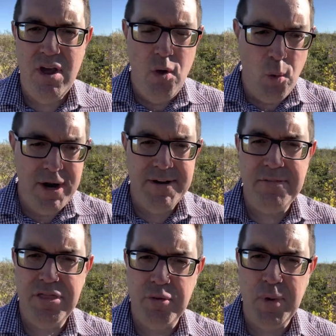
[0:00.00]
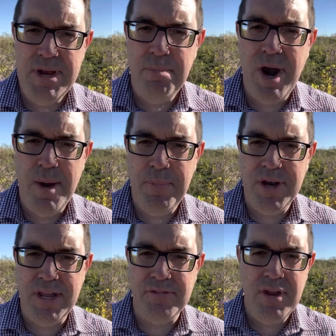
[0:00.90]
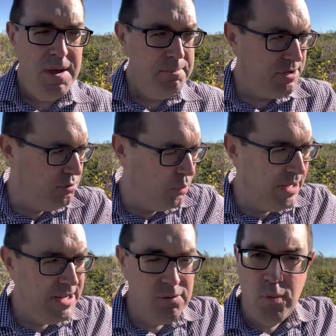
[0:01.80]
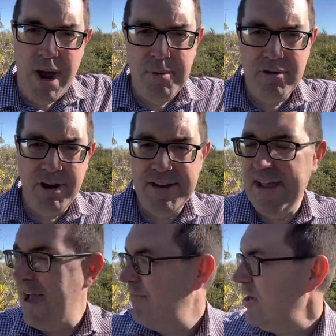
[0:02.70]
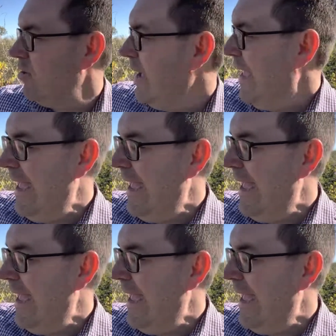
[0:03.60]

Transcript: one of 3 properties between Robert Grant Avenue